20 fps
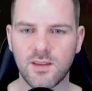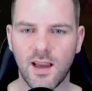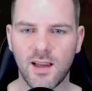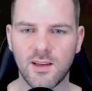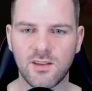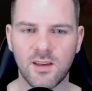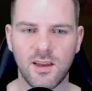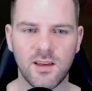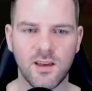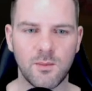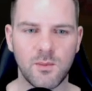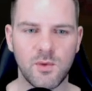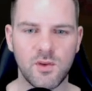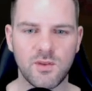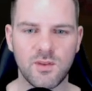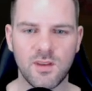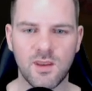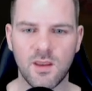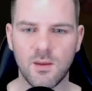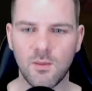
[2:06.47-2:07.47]
I actually end up
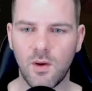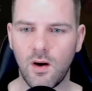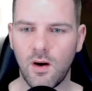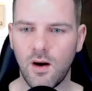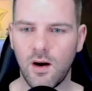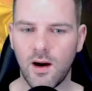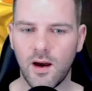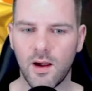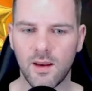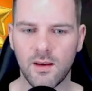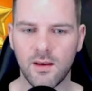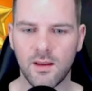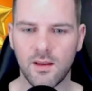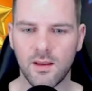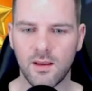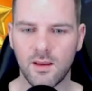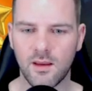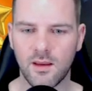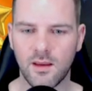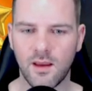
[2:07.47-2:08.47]
using them on
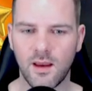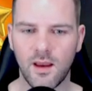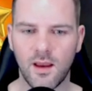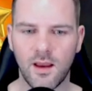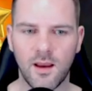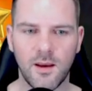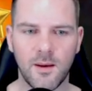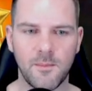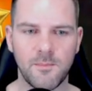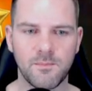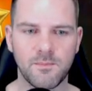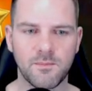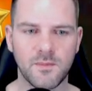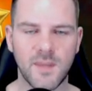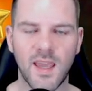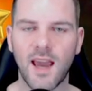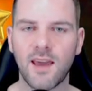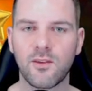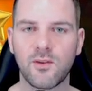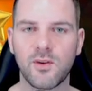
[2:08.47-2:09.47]
um,
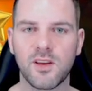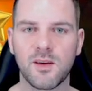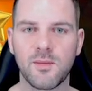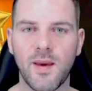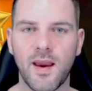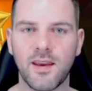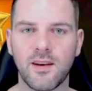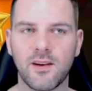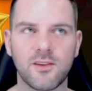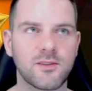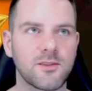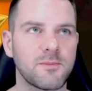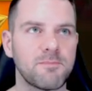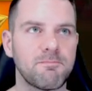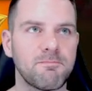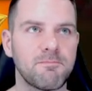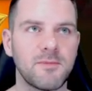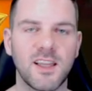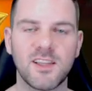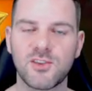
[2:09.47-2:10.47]
gathering commanders,
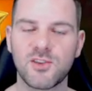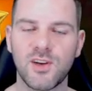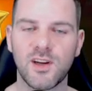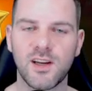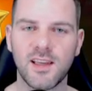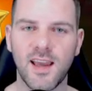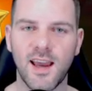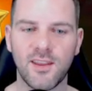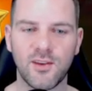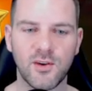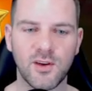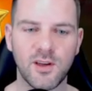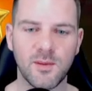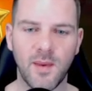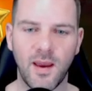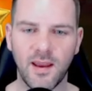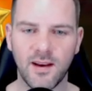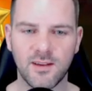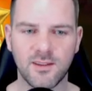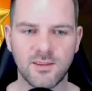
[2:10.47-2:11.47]
legendary gathering
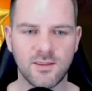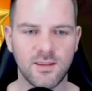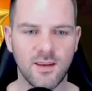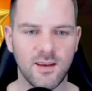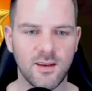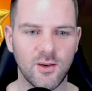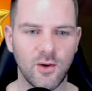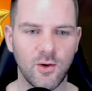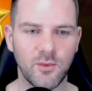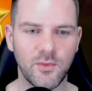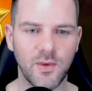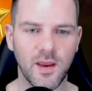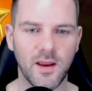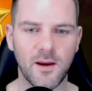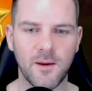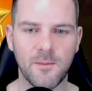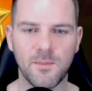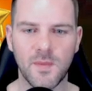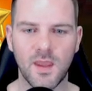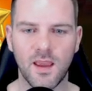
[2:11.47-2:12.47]
commanders. Go
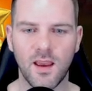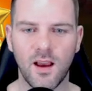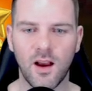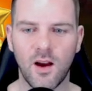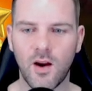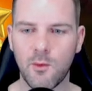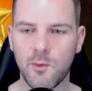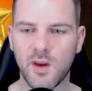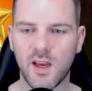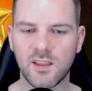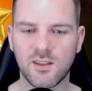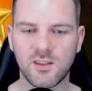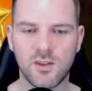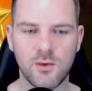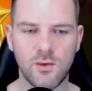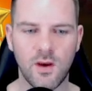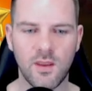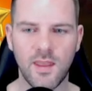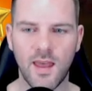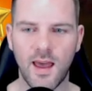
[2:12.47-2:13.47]
figure. All right, we got
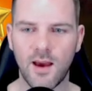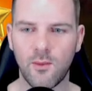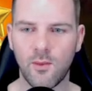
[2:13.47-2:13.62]
two on that